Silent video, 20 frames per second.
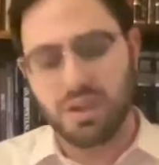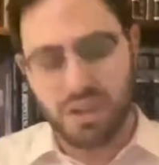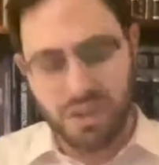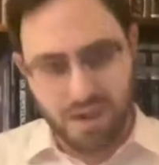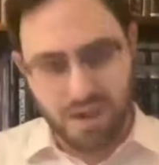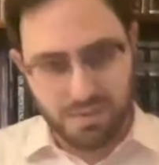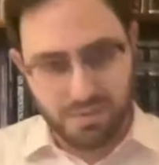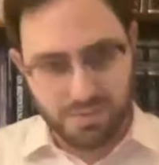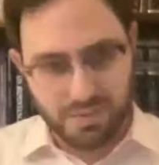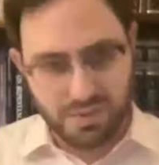
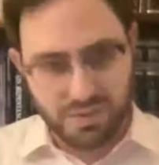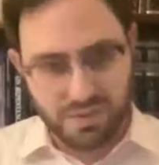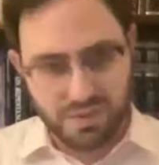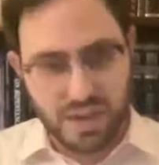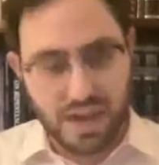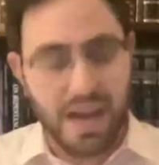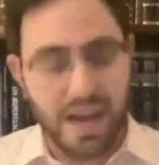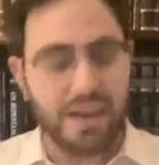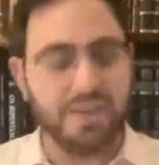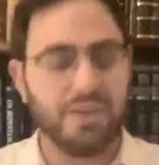comes
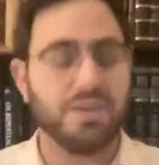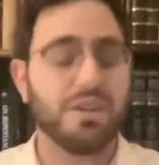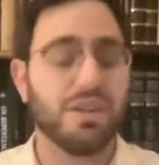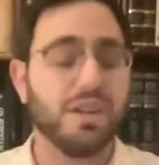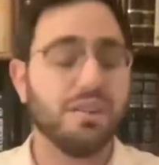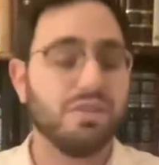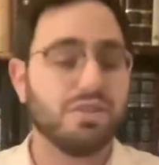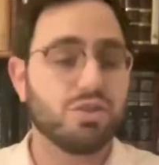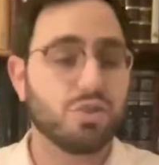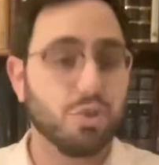either to
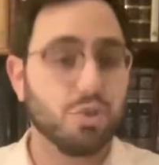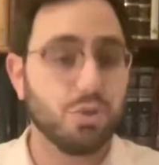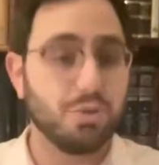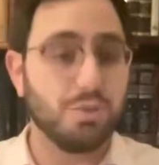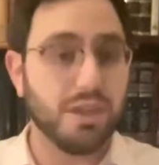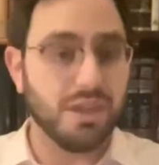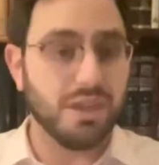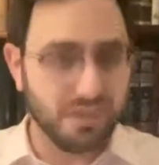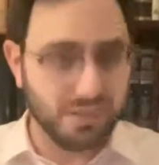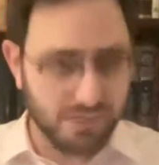give us true
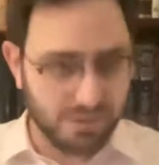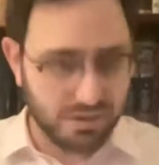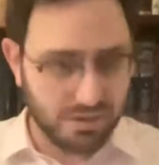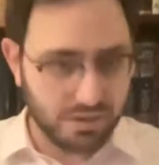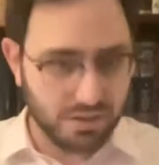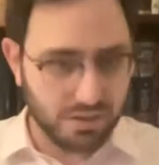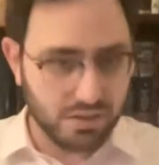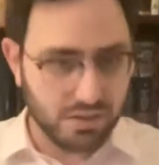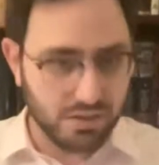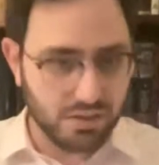opinions,
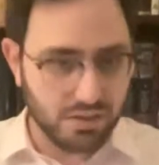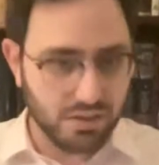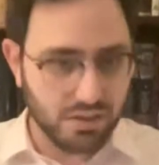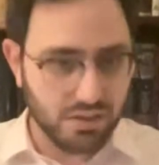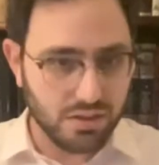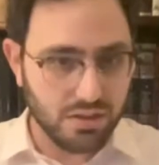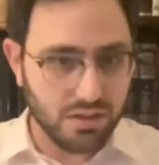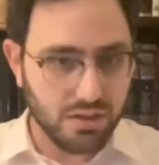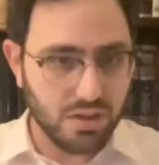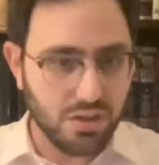
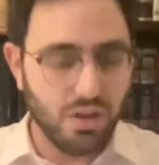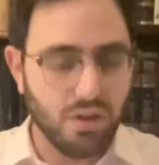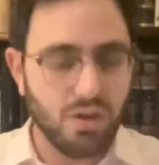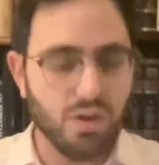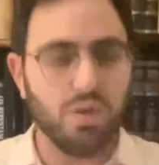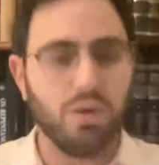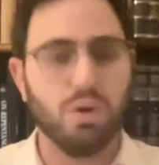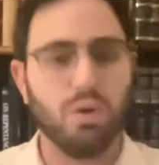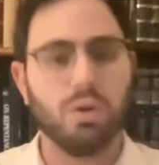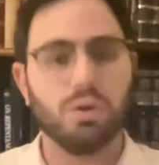
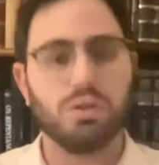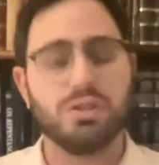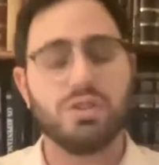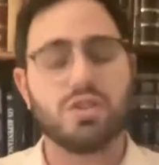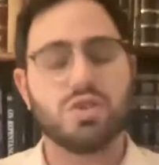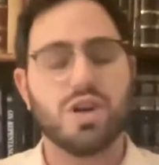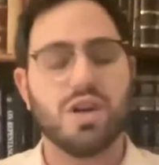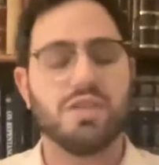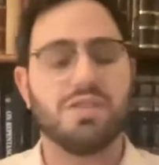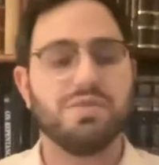or to
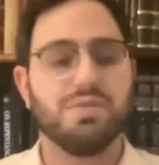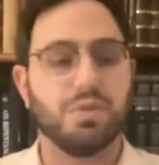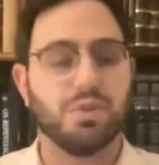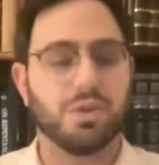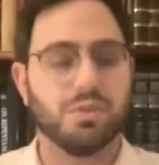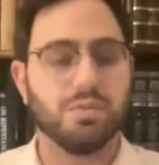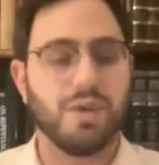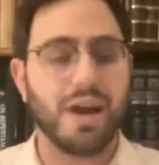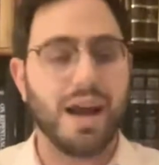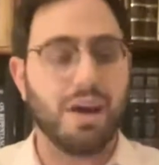
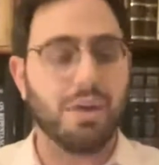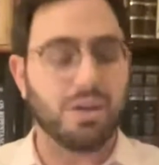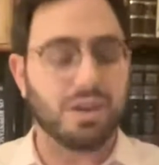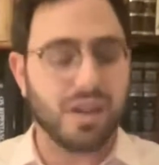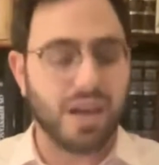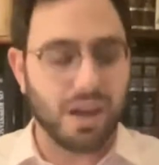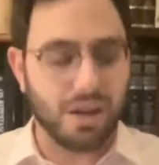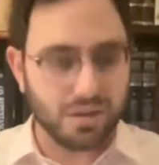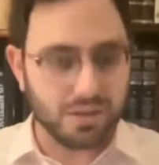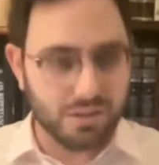transform our
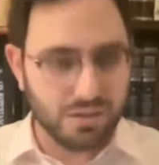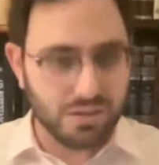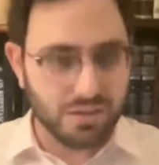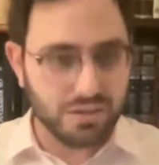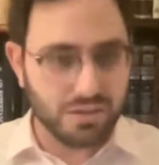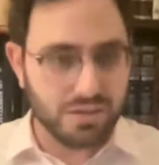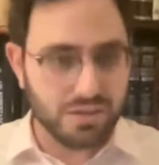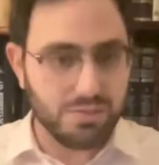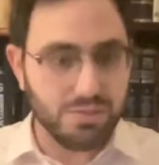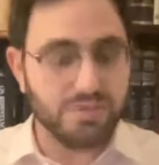
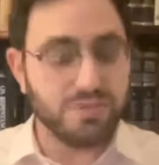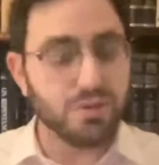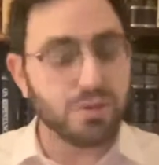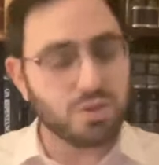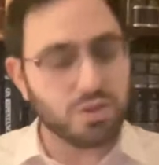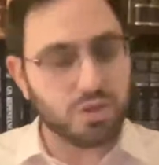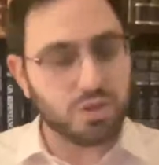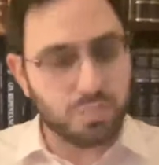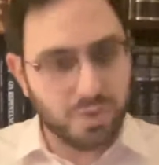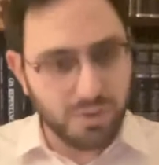character to be
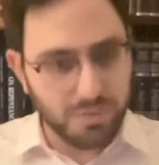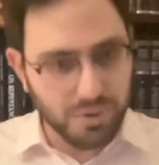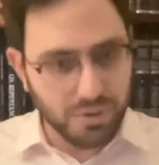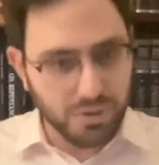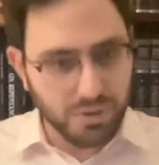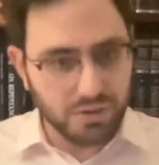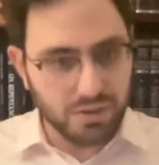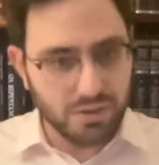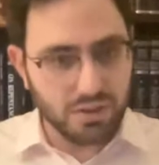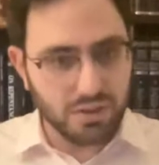virtuous
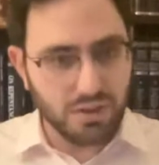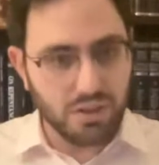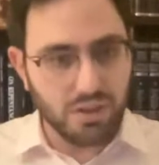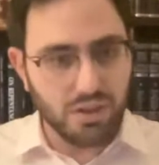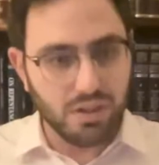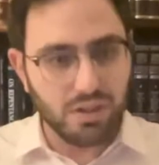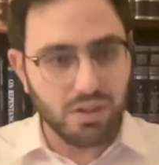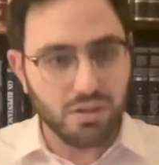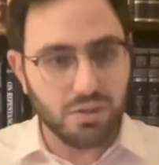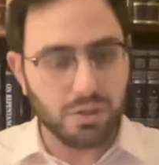people,
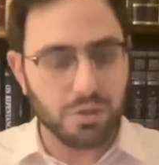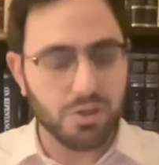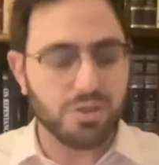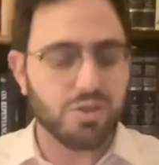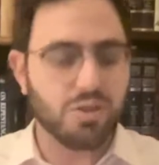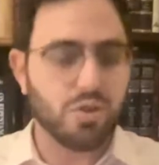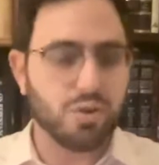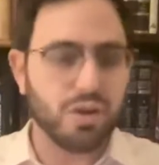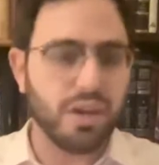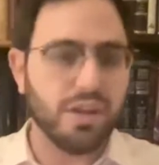or
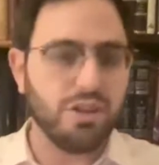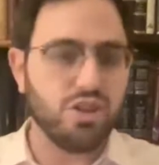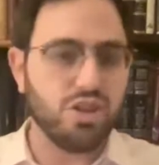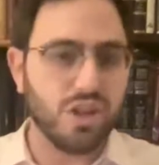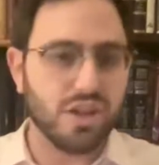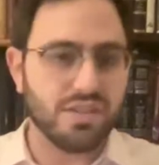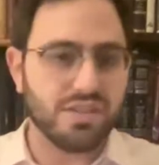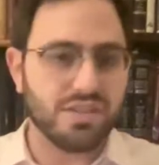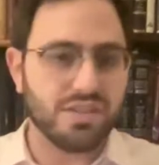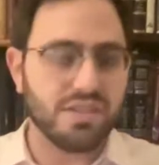to create
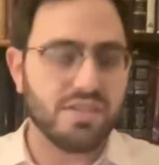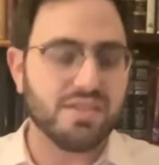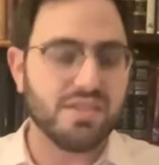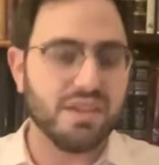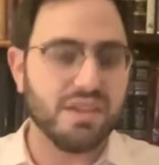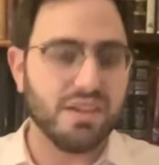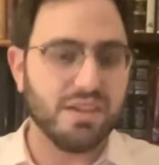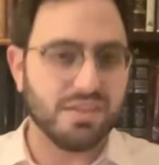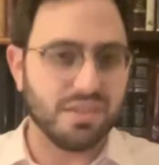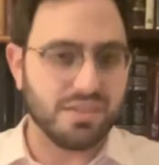justice
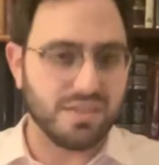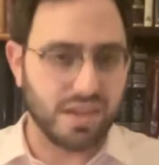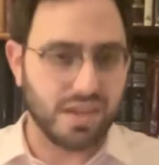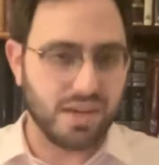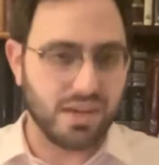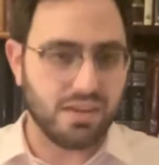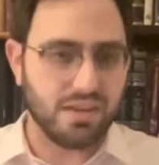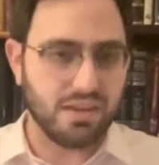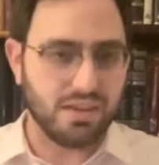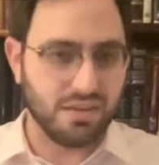in a
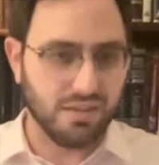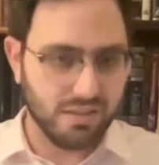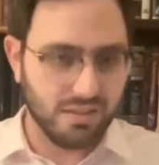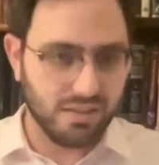society.